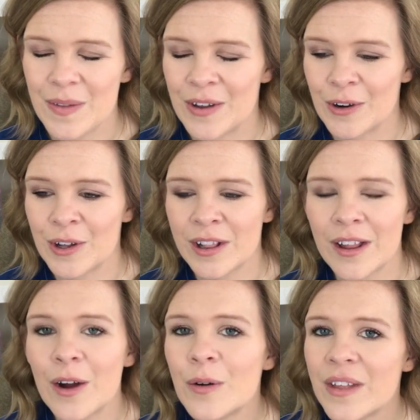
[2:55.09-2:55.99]
Their
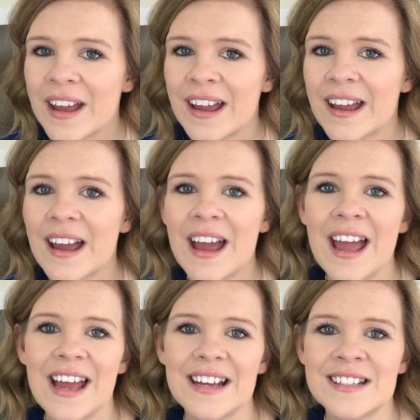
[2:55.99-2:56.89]
clothing
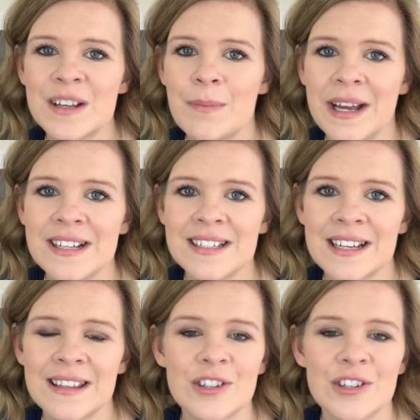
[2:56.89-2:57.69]
is amazing.